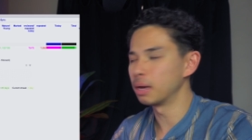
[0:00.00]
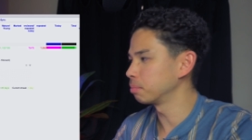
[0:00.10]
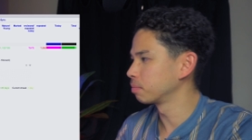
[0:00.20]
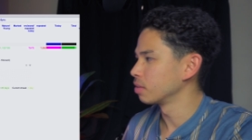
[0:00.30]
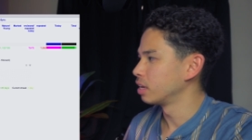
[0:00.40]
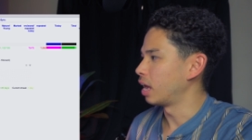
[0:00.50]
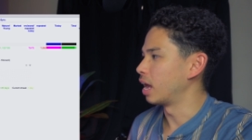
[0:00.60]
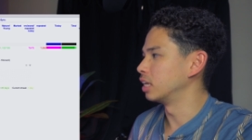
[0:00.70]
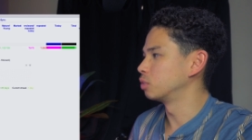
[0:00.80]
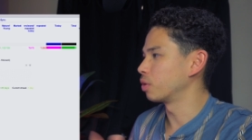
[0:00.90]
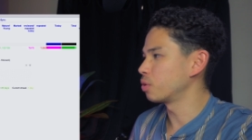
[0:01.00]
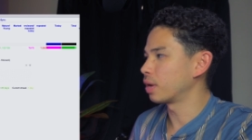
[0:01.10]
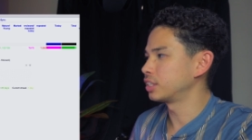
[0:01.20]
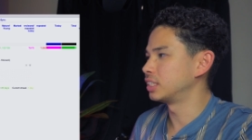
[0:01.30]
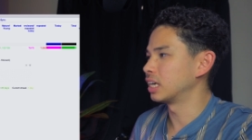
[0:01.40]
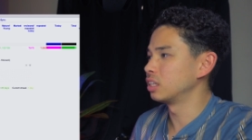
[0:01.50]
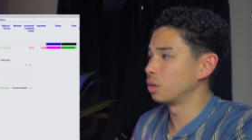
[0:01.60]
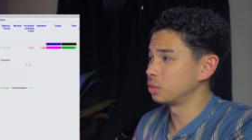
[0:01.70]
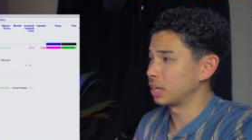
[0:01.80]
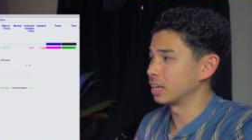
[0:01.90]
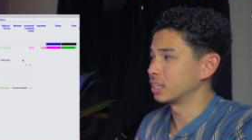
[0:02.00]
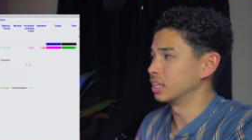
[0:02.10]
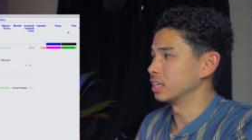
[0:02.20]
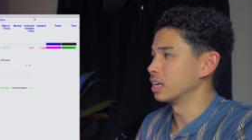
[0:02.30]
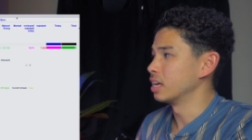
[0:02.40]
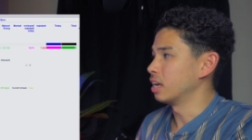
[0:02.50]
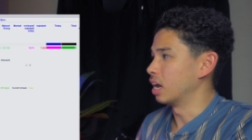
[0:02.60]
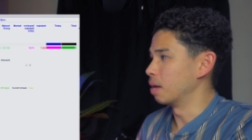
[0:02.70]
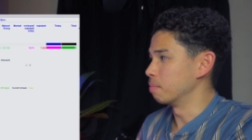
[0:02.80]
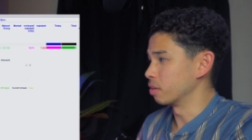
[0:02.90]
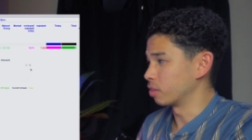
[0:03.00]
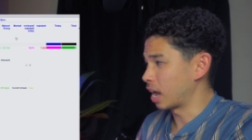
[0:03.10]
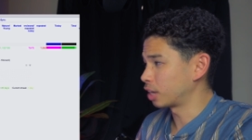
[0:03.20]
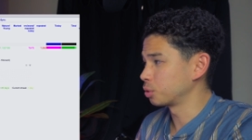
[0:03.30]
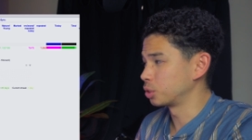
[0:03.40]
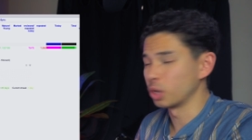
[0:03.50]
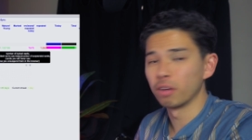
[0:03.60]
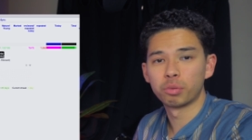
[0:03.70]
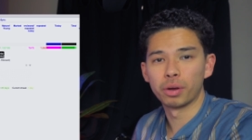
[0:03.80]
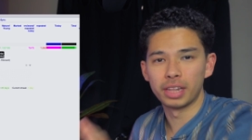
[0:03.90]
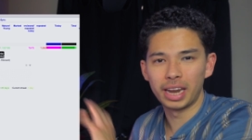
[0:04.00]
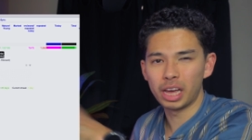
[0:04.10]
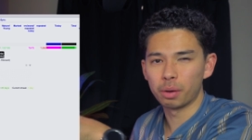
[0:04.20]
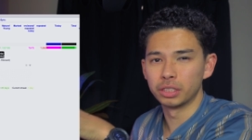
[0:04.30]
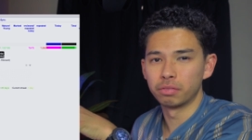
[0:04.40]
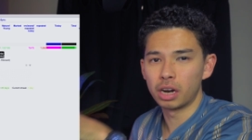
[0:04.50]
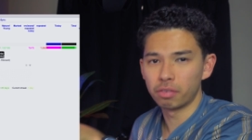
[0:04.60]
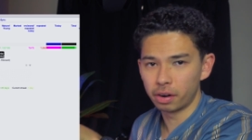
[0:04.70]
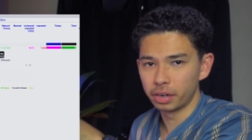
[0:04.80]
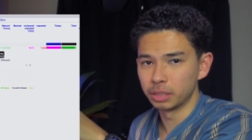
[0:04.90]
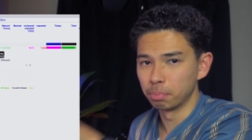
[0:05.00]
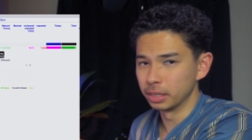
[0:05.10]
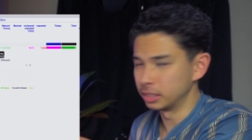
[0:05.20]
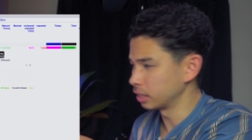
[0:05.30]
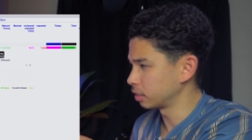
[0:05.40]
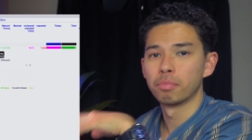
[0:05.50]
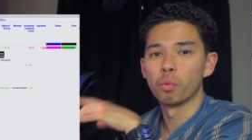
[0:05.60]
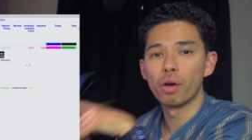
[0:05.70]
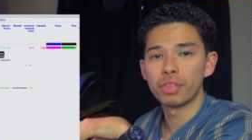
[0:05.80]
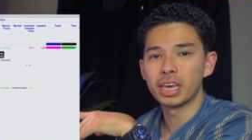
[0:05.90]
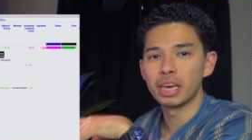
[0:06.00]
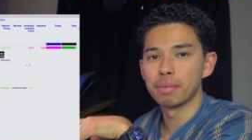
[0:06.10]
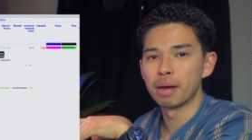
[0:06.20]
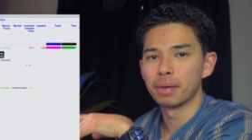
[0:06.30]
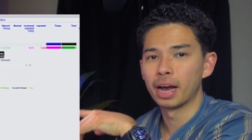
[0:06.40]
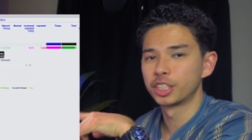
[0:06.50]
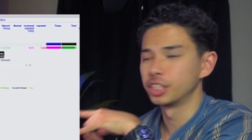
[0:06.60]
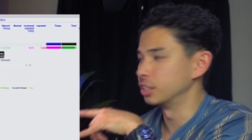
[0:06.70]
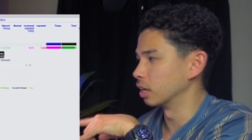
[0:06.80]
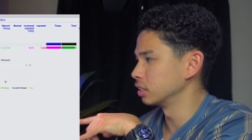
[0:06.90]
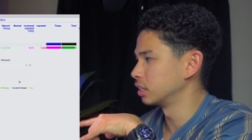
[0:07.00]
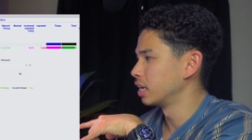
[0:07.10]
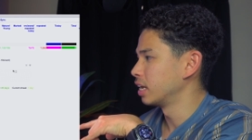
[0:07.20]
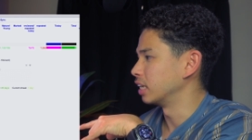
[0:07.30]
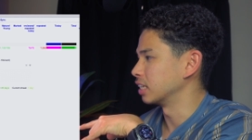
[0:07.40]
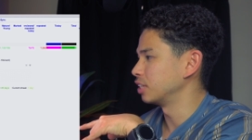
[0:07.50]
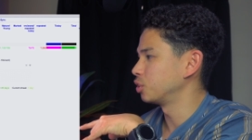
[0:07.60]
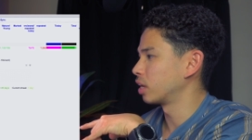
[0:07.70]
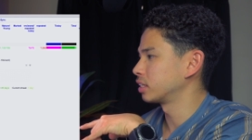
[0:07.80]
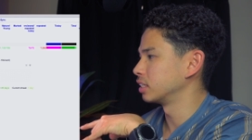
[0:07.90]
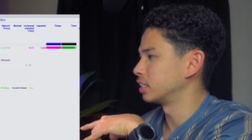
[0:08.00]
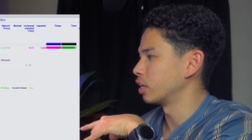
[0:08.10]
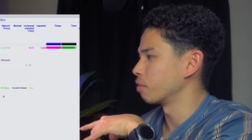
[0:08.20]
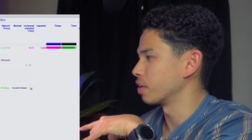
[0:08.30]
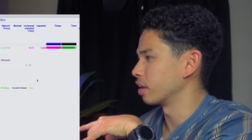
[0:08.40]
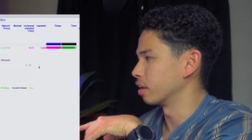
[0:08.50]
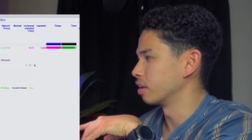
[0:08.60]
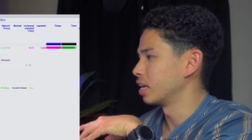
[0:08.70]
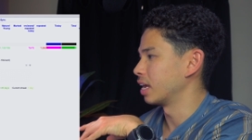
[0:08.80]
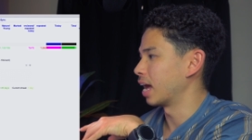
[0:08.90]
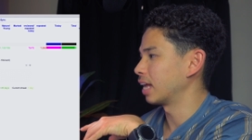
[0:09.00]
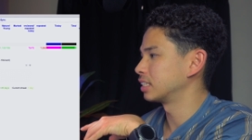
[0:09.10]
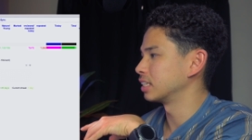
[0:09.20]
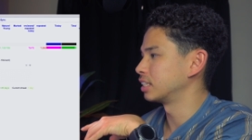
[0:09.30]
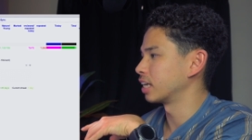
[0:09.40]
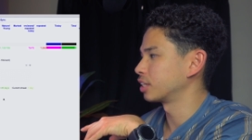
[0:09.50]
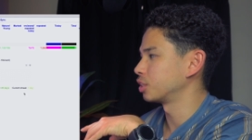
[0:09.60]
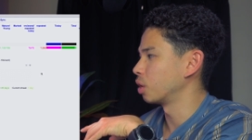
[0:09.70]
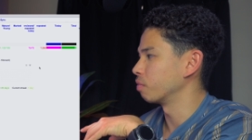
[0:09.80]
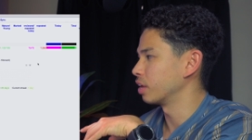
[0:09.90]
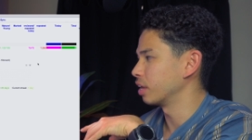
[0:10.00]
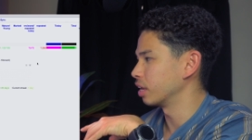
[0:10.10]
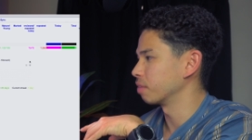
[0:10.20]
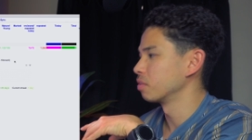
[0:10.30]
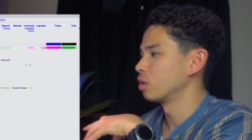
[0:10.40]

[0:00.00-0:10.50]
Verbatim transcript: map. And when you actually download Anki, um, the actual software and the layout is very, very simplistic. But what the heat map actually does is, as you guys can see over here, it adds this section over here,